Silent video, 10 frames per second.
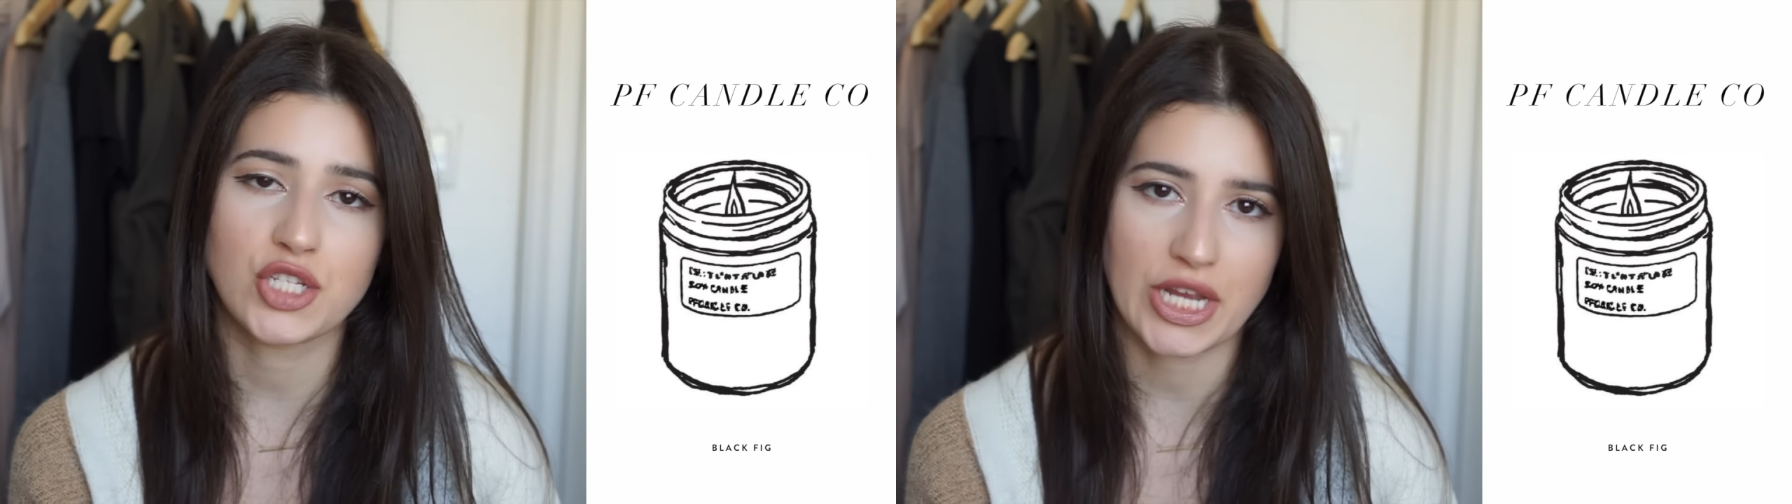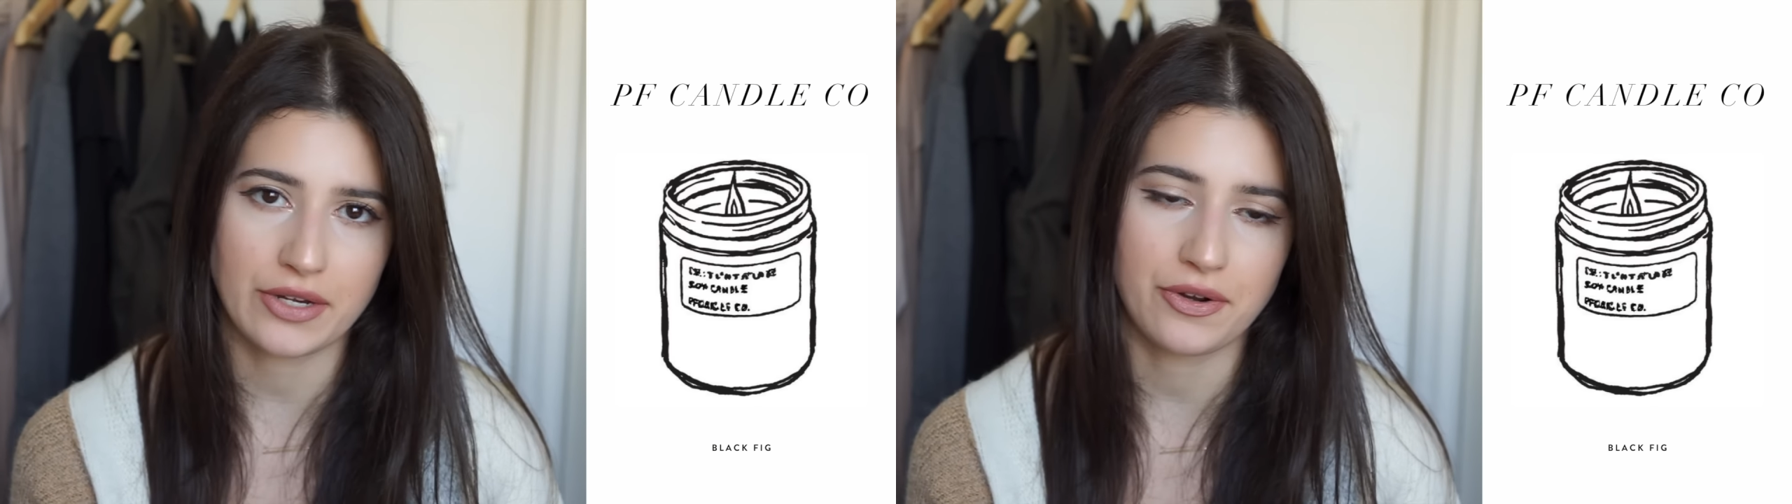
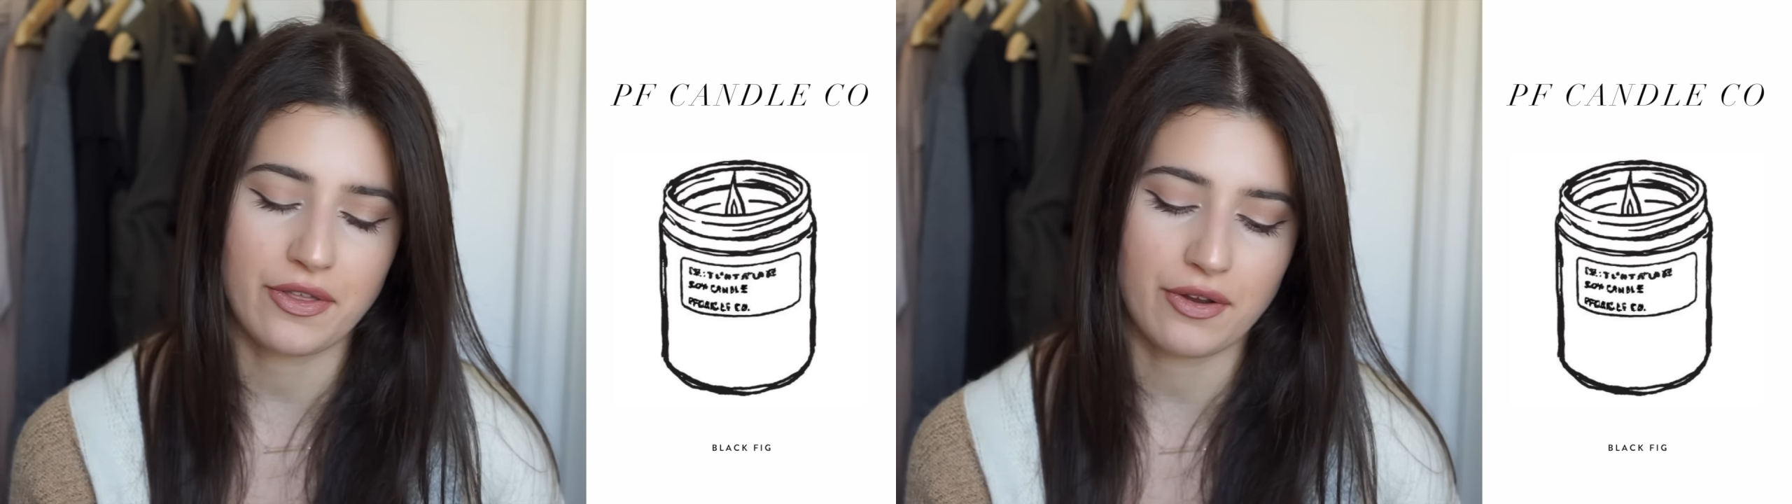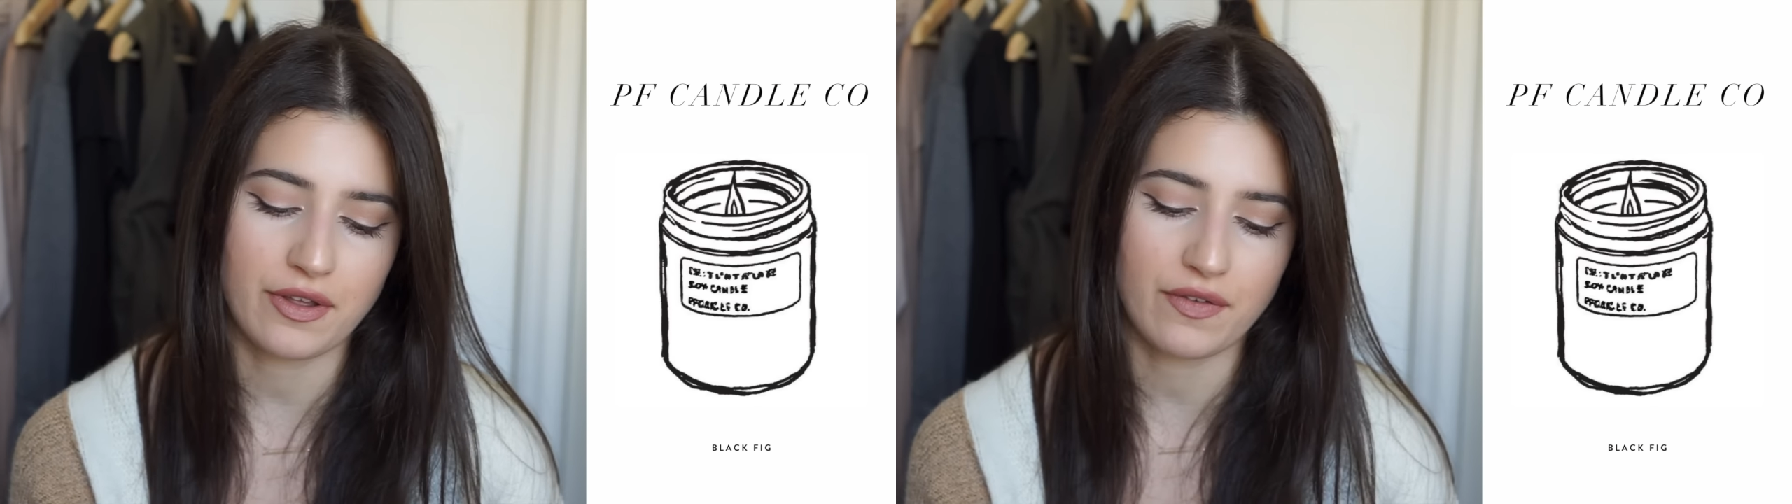January
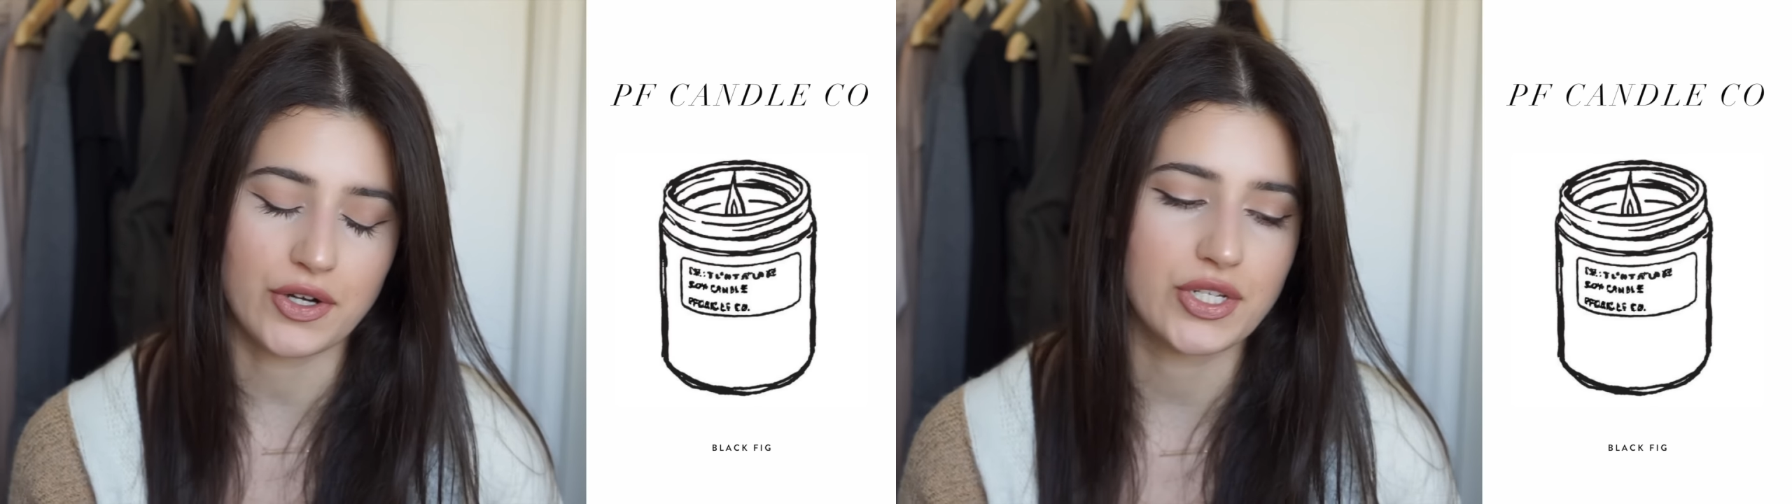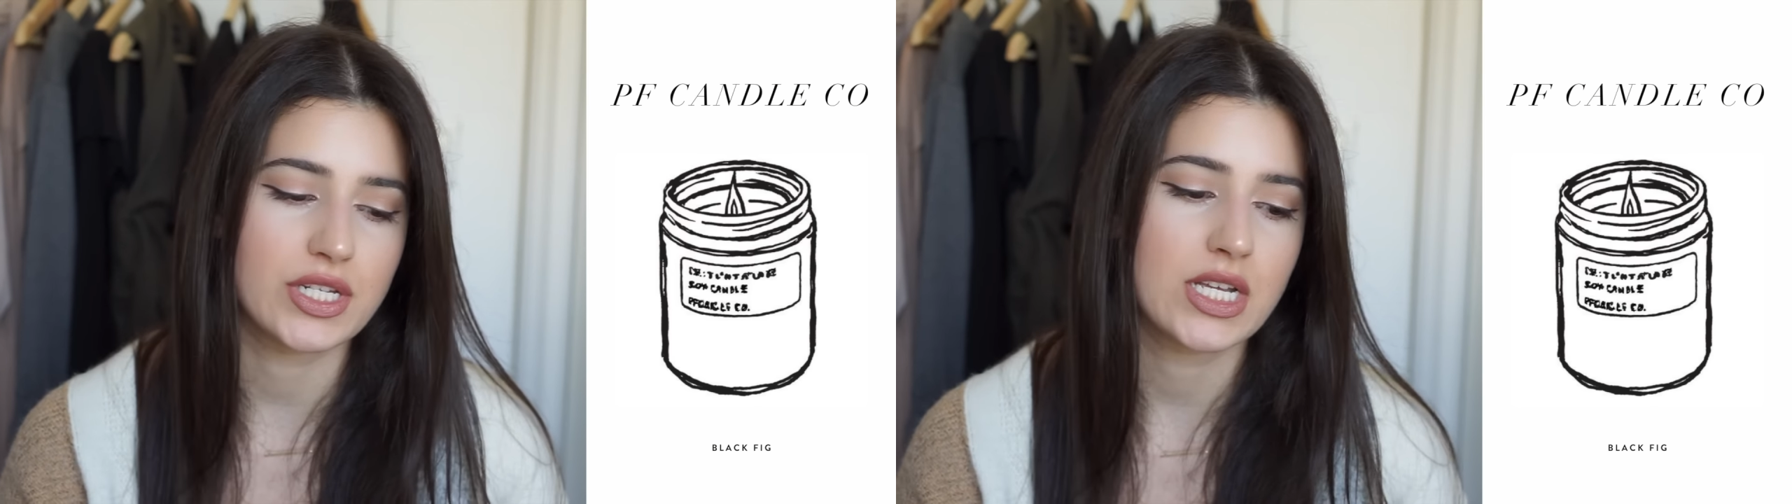
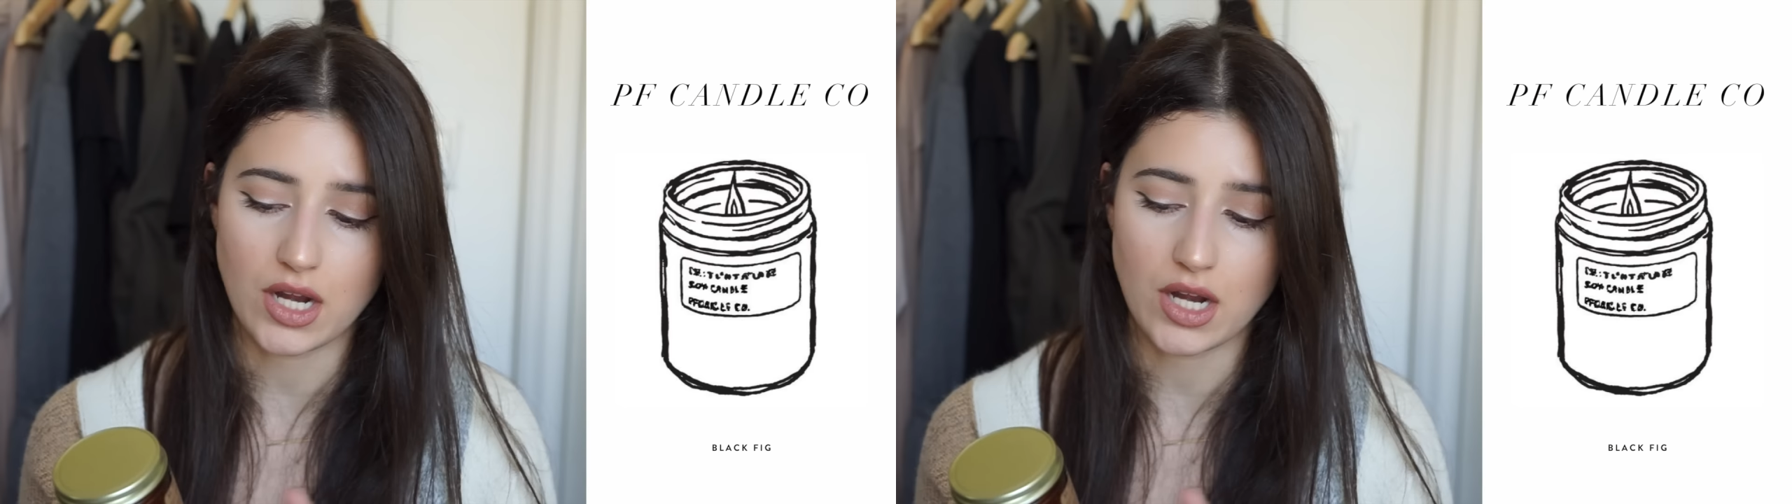31st.